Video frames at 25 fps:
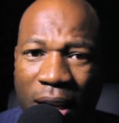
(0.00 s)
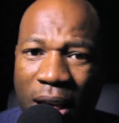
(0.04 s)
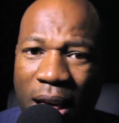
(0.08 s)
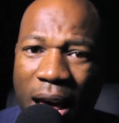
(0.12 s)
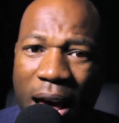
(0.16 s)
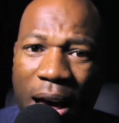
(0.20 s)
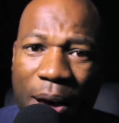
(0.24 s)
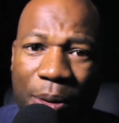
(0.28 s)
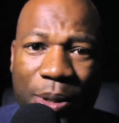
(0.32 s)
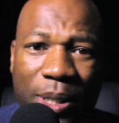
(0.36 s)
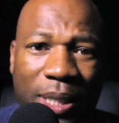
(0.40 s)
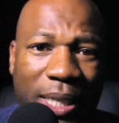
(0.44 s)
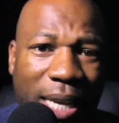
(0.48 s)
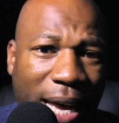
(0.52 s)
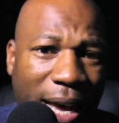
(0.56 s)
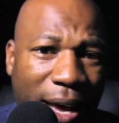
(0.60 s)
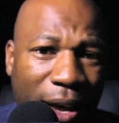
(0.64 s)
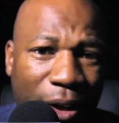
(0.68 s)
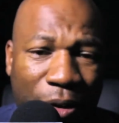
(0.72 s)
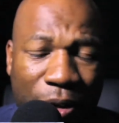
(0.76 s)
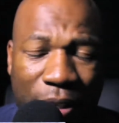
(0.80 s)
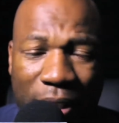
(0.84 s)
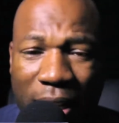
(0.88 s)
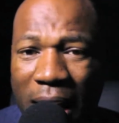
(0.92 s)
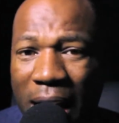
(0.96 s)
I was
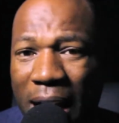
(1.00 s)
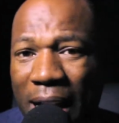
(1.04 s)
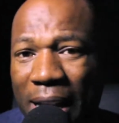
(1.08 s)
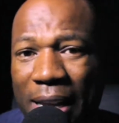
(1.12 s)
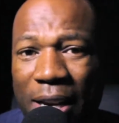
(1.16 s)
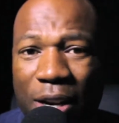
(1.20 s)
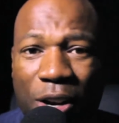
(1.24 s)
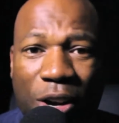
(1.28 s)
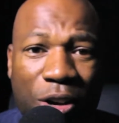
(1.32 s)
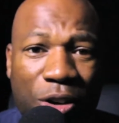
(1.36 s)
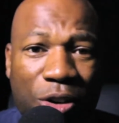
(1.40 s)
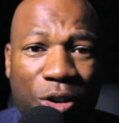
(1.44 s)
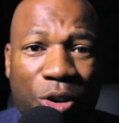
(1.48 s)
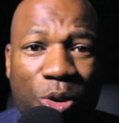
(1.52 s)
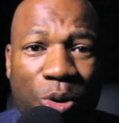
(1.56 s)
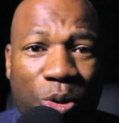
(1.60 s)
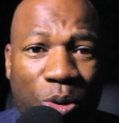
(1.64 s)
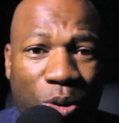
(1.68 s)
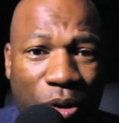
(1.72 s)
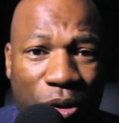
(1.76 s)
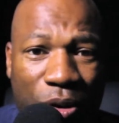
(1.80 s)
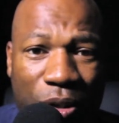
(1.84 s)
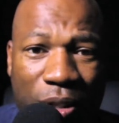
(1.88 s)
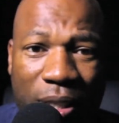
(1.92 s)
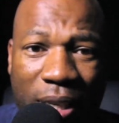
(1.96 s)
out knocking on
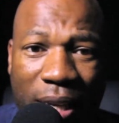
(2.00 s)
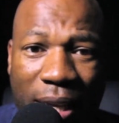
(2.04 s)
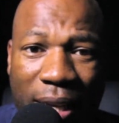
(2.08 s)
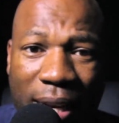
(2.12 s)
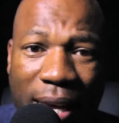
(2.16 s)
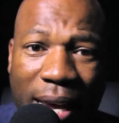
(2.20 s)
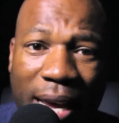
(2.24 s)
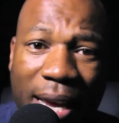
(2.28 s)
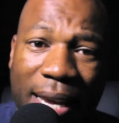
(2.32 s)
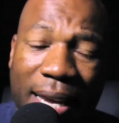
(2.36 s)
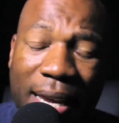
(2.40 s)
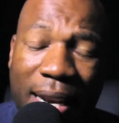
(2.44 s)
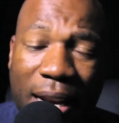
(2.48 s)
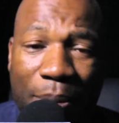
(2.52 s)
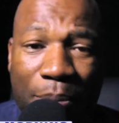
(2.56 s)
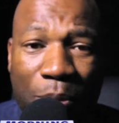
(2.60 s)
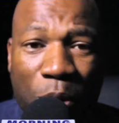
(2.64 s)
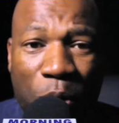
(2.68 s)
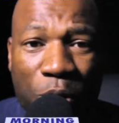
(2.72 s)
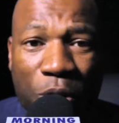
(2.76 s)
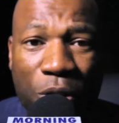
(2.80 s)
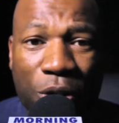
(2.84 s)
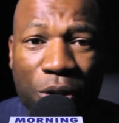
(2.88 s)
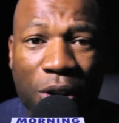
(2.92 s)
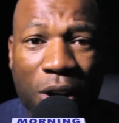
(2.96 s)
doors saying, hey, can I
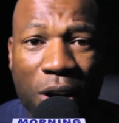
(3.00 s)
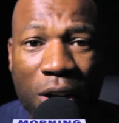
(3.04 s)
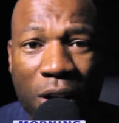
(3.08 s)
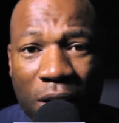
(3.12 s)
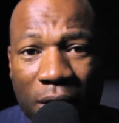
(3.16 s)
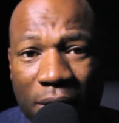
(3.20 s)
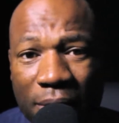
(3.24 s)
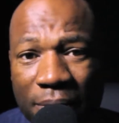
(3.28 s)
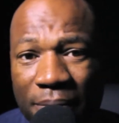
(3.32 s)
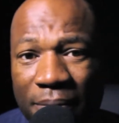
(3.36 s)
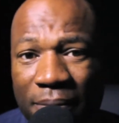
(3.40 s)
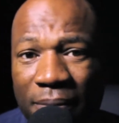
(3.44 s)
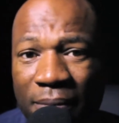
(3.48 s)
mow your lawn?